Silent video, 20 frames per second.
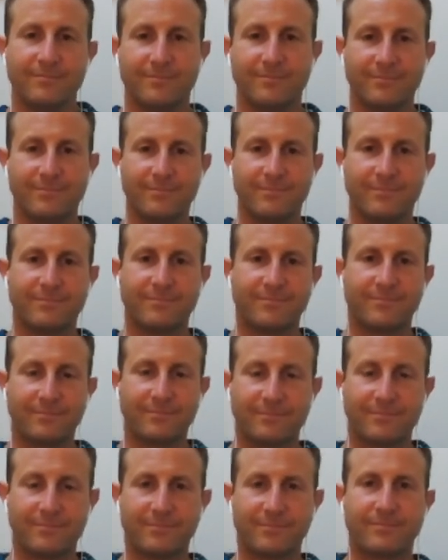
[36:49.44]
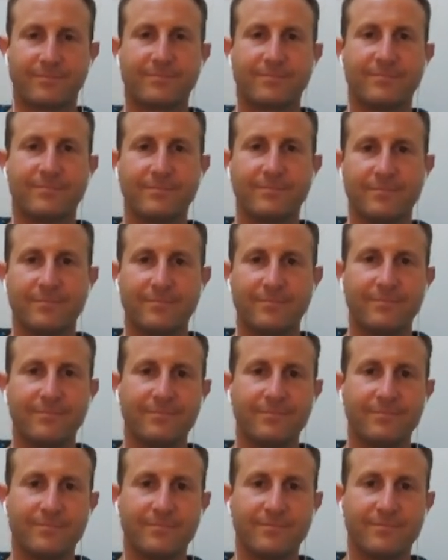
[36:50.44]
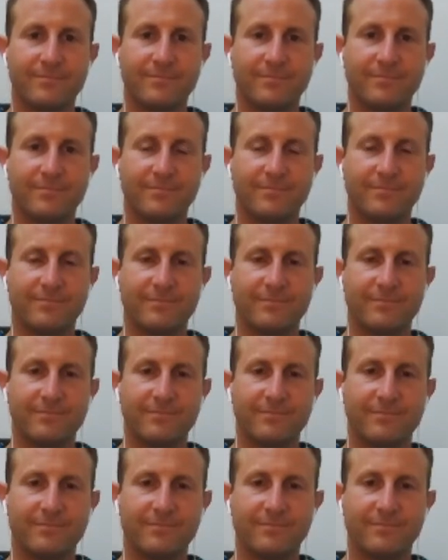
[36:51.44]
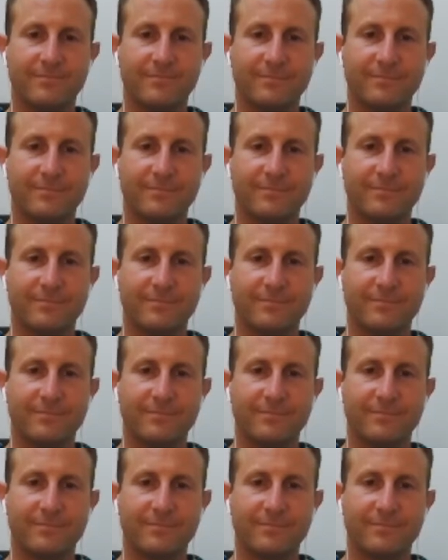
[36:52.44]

This person isn't speaking.